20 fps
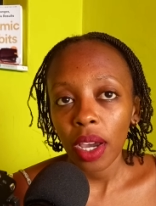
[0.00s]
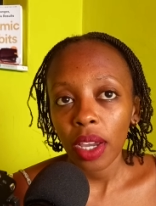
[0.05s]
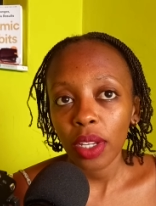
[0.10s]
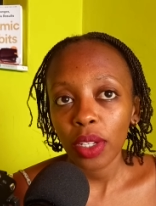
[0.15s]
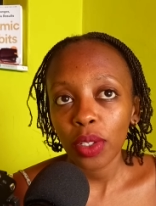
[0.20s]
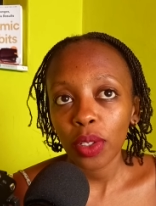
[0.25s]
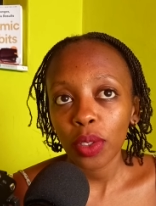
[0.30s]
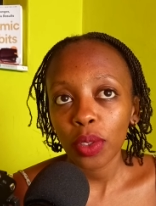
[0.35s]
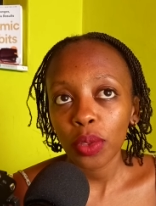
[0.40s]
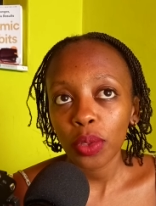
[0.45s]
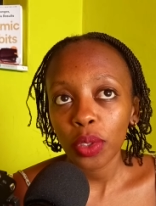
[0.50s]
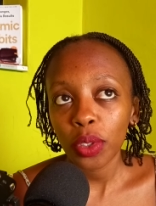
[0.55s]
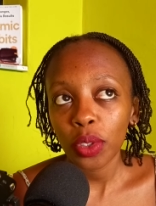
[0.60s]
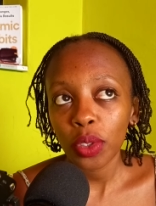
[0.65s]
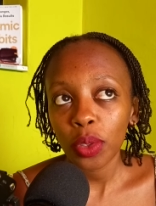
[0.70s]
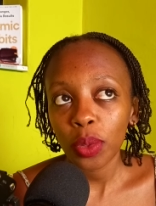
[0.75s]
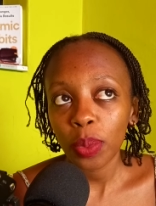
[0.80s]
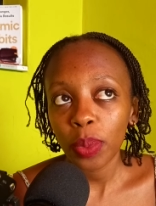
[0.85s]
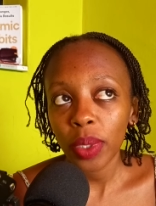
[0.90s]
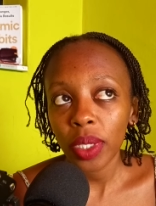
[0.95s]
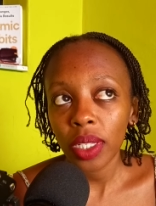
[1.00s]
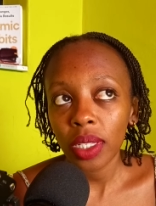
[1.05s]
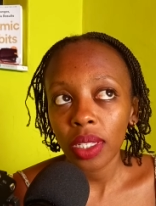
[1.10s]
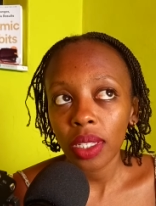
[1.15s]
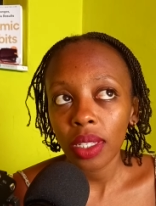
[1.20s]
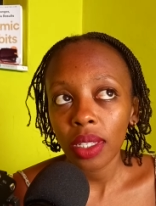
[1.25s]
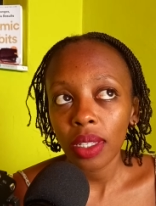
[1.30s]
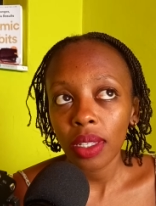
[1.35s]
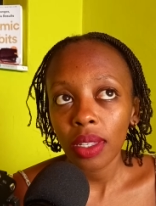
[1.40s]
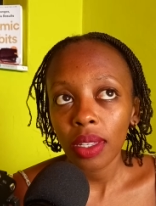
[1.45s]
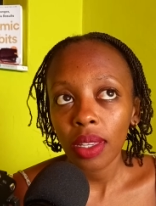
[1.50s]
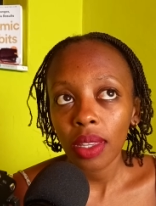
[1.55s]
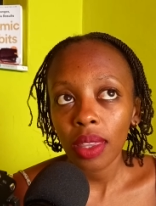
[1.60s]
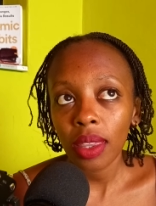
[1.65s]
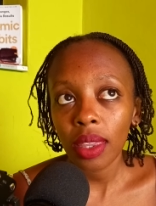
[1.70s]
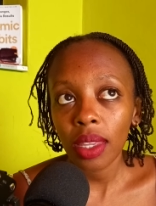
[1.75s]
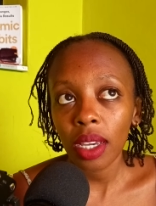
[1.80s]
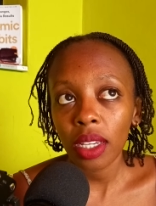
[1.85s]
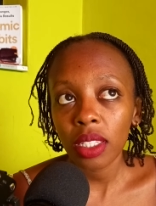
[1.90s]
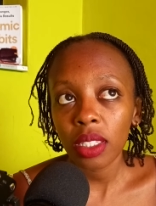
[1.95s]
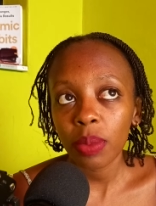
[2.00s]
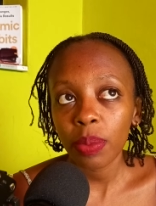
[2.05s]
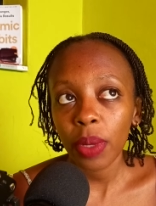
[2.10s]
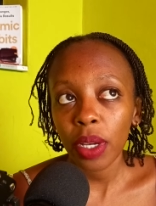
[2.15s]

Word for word: I don't want to be that